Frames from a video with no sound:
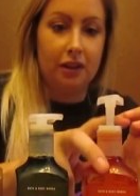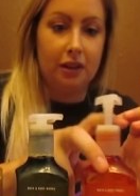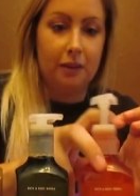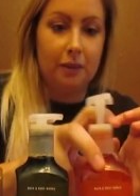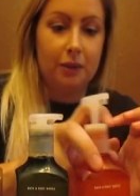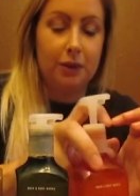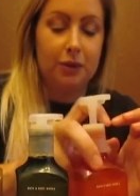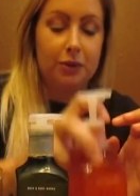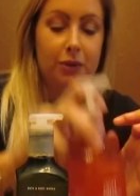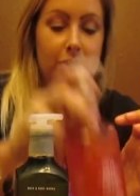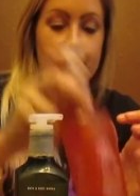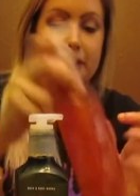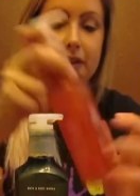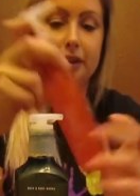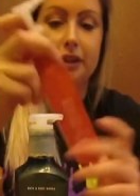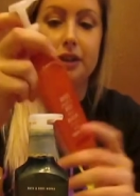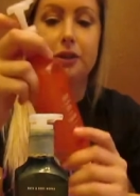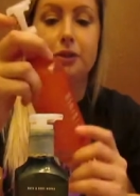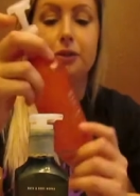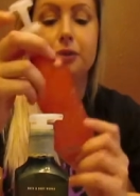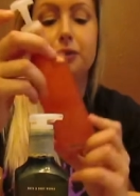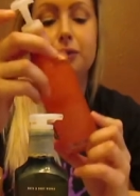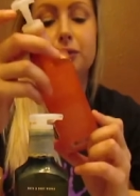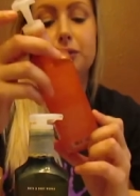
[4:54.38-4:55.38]
This one I already
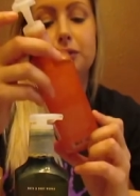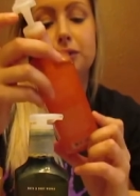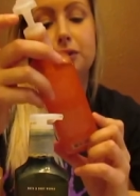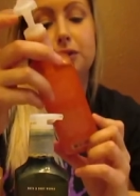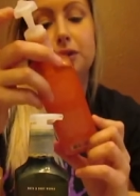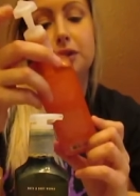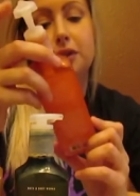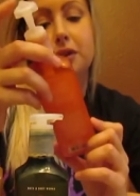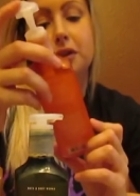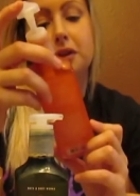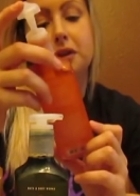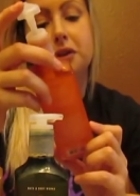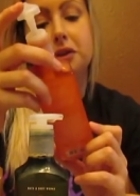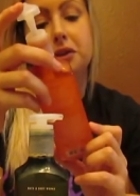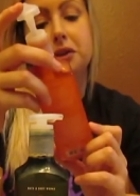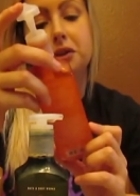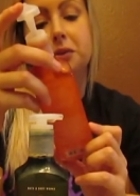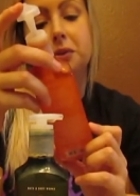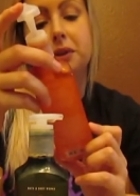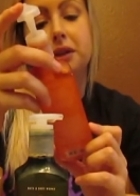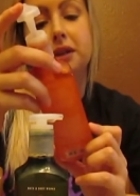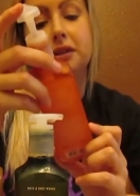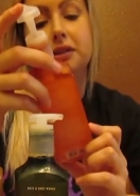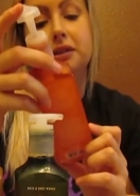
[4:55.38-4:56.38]
used.
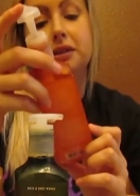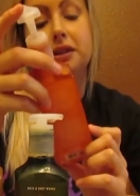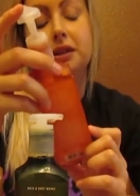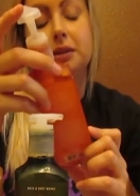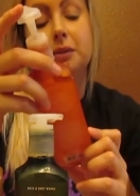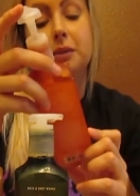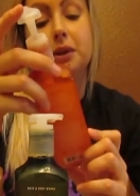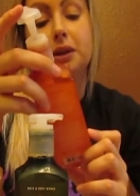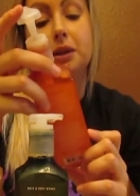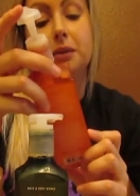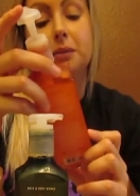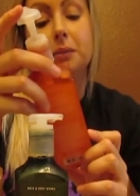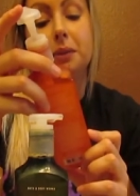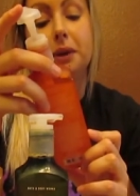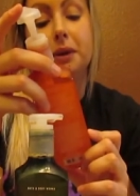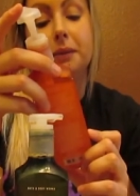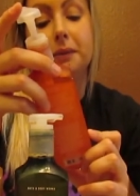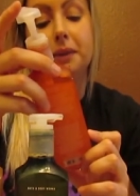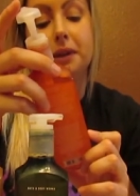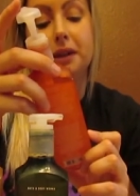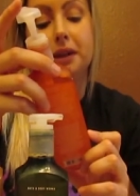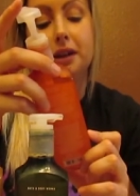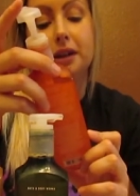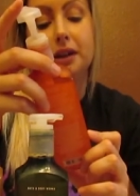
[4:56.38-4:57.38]
Sweet Cinnamon
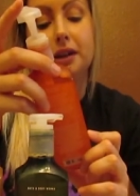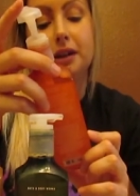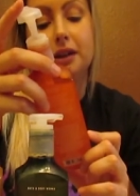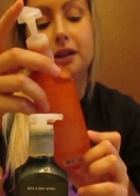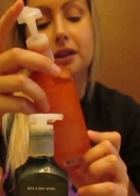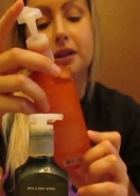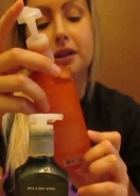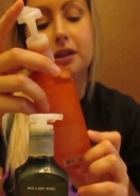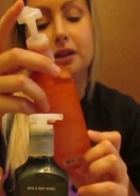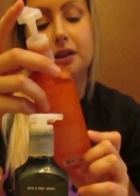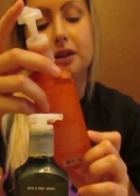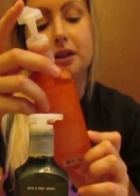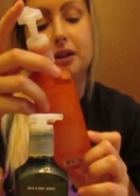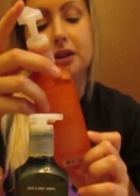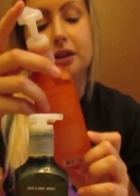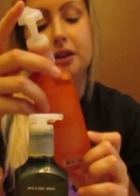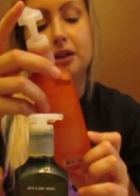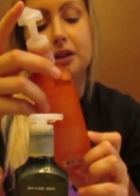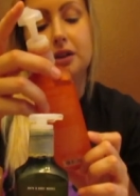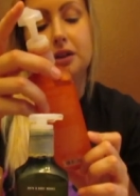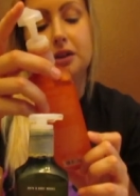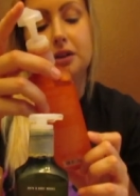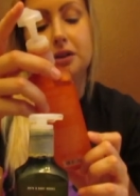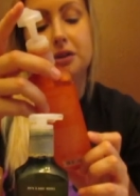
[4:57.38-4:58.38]
Pumpkin
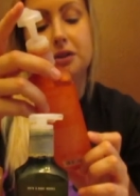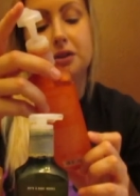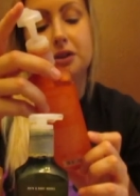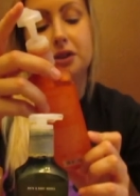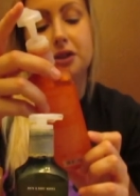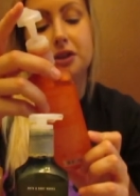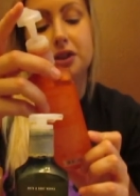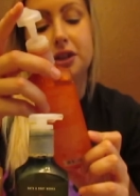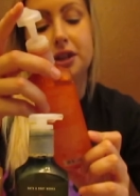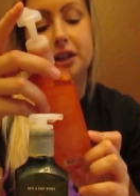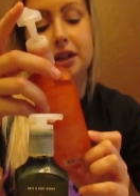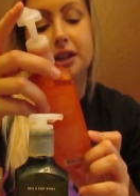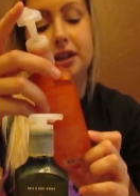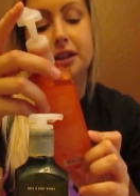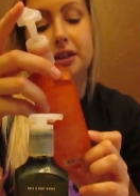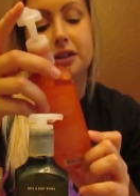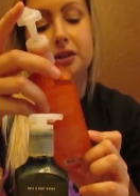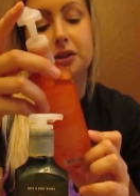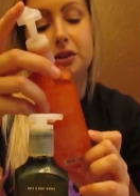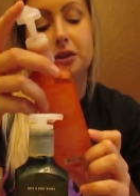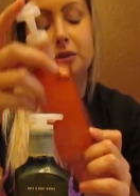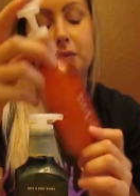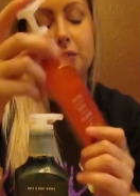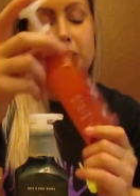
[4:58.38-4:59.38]
nourishing hand
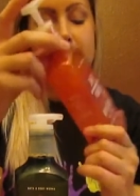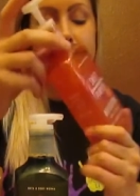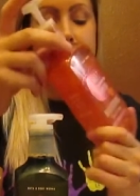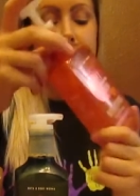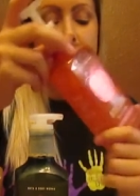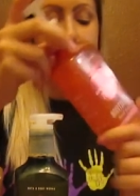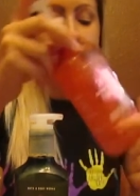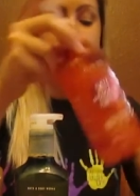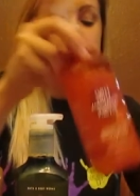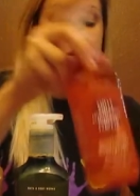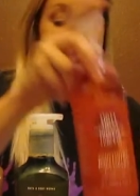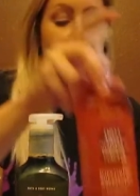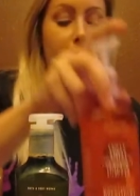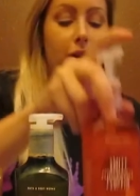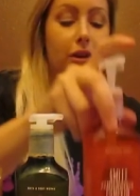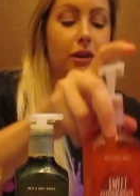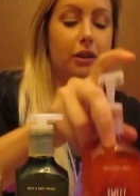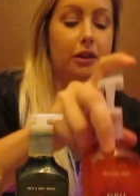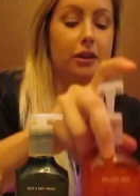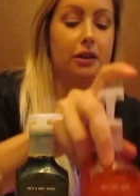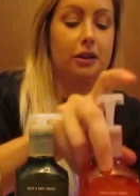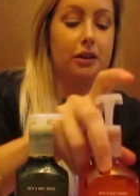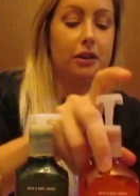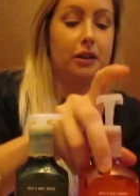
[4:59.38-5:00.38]
soap with pumpkin
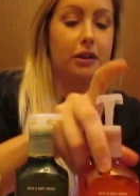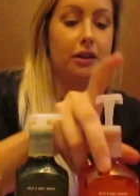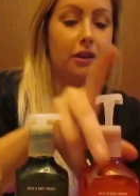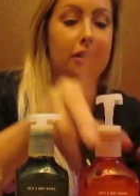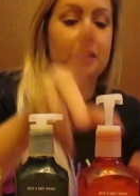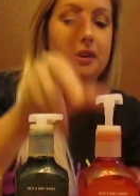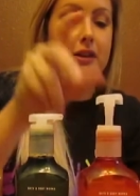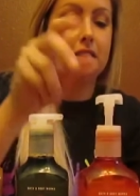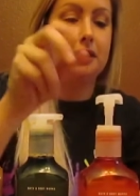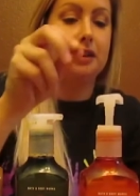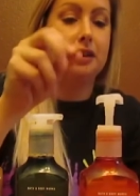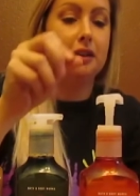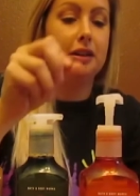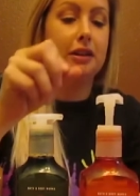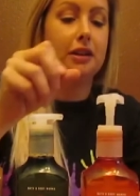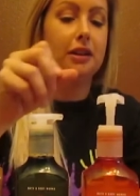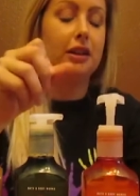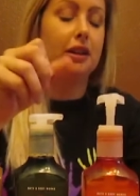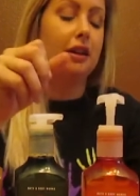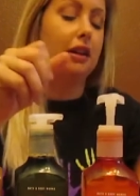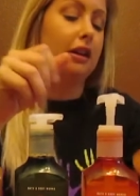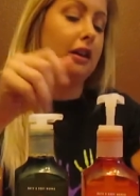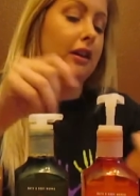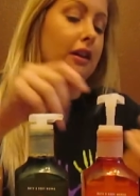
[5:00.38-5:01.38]
butter
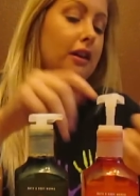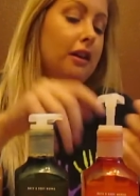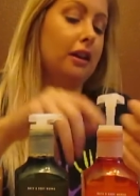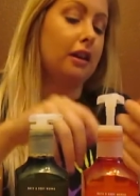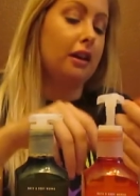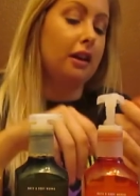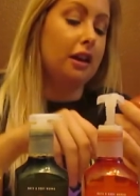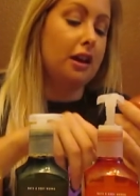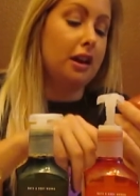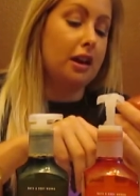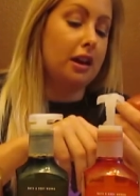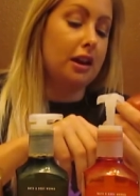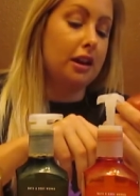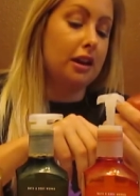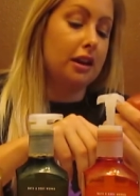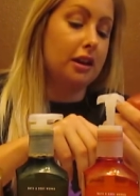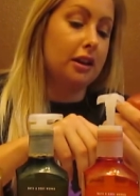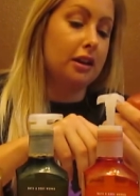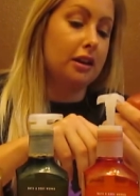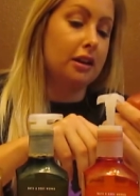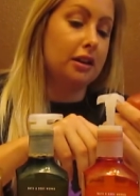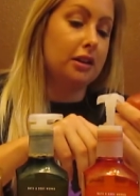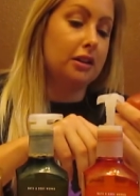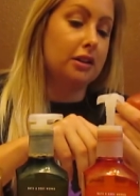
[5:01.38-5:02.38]

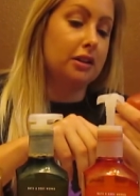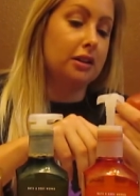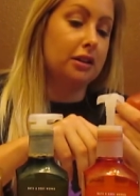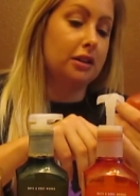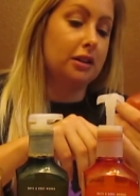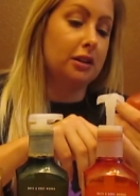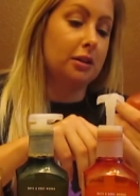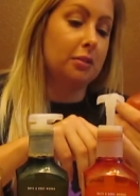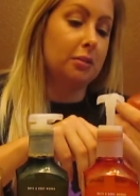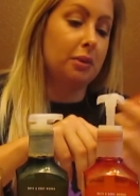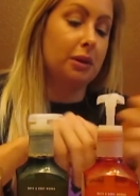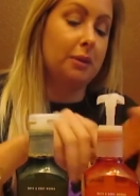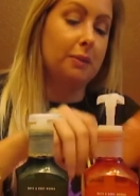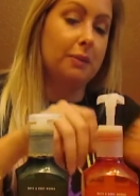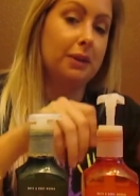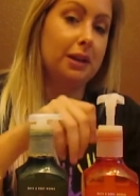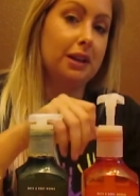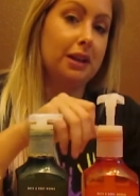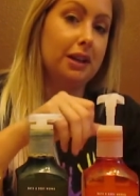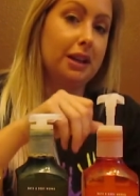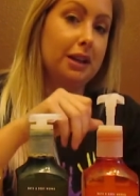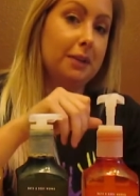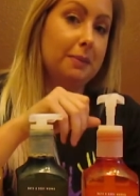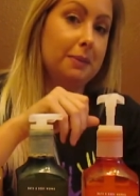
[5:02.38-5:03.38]
and
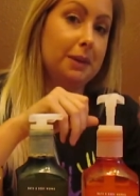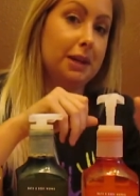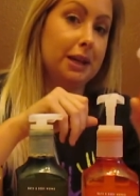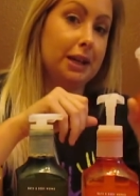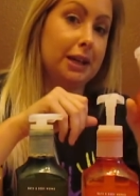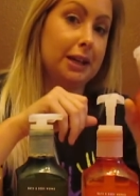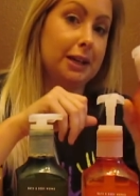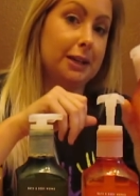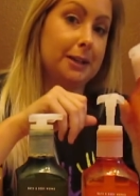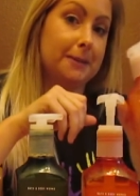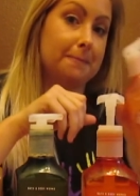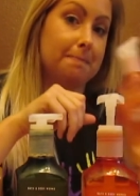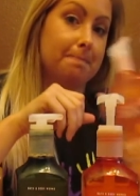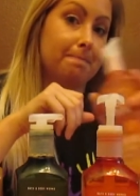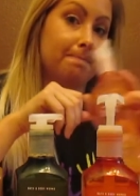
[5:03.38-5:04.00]
pumpkin cupcake.